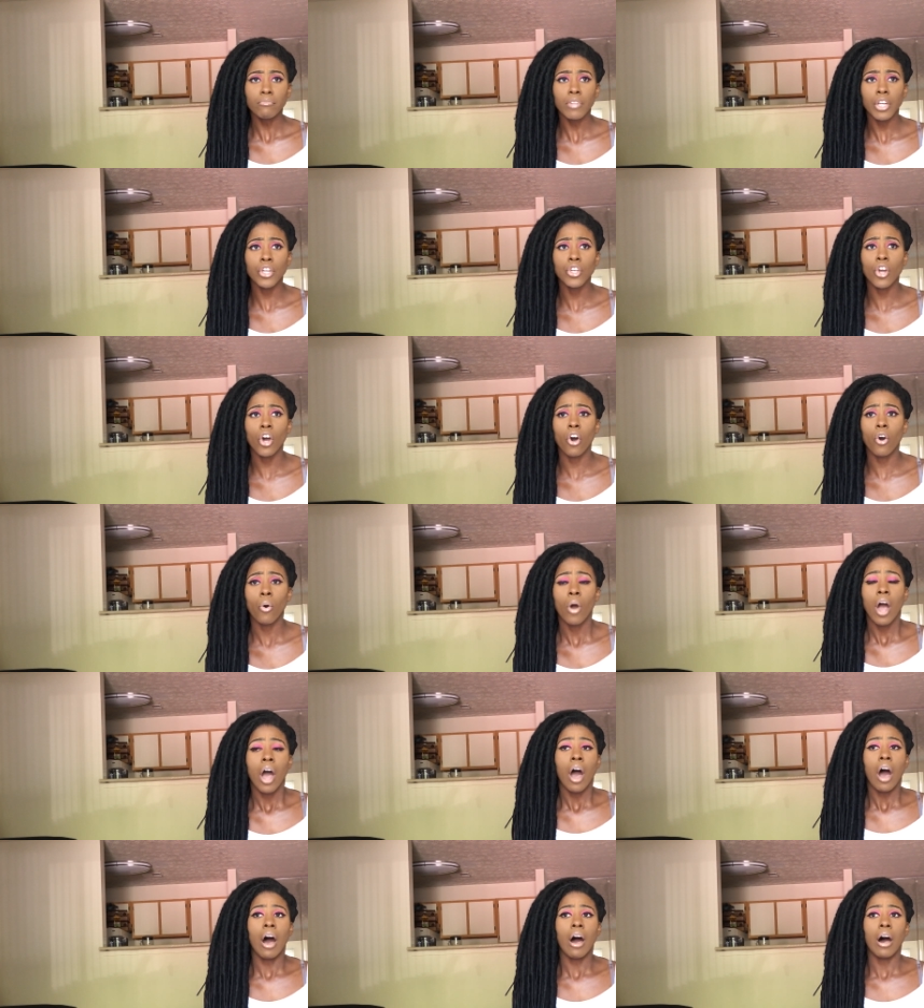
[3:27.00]

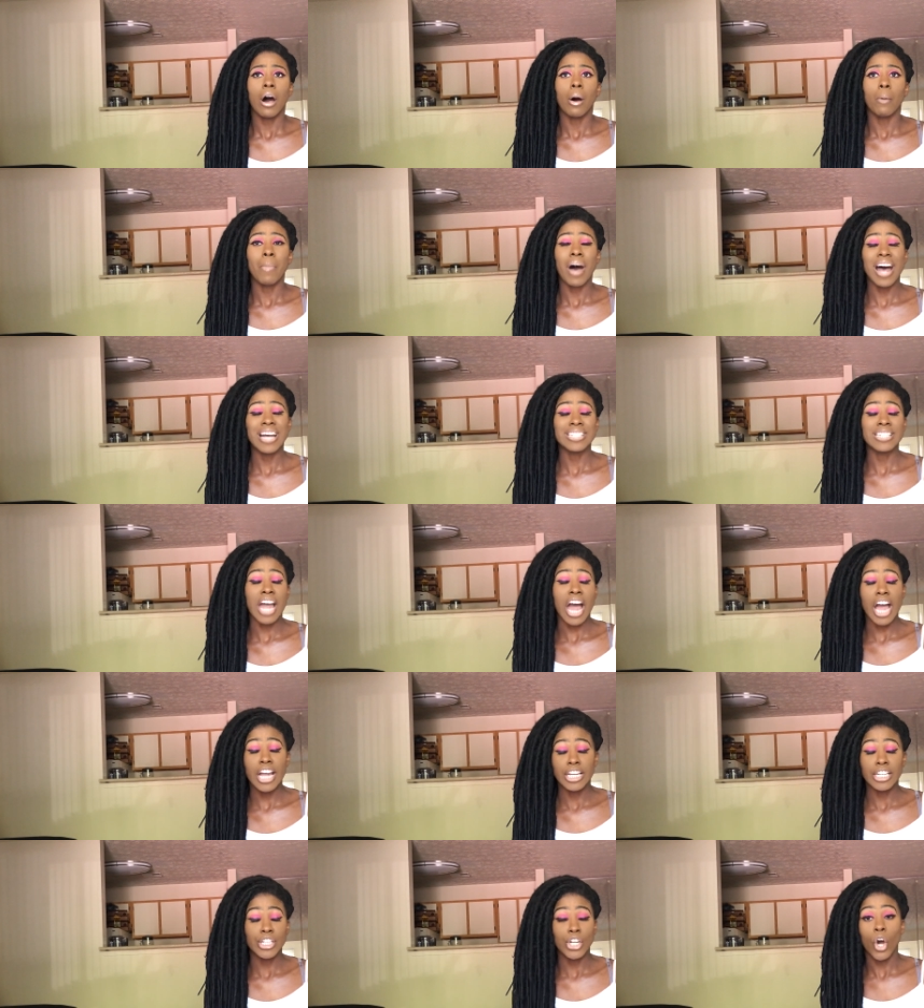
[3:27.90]

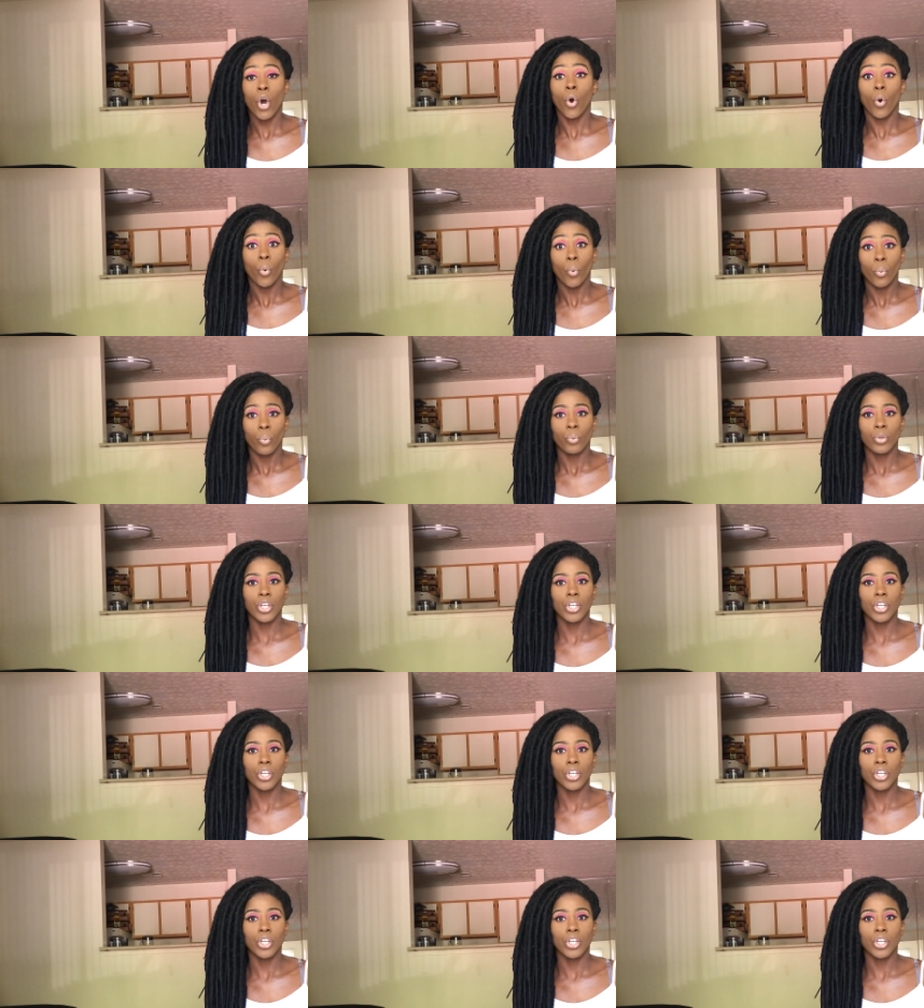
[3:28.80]
I know,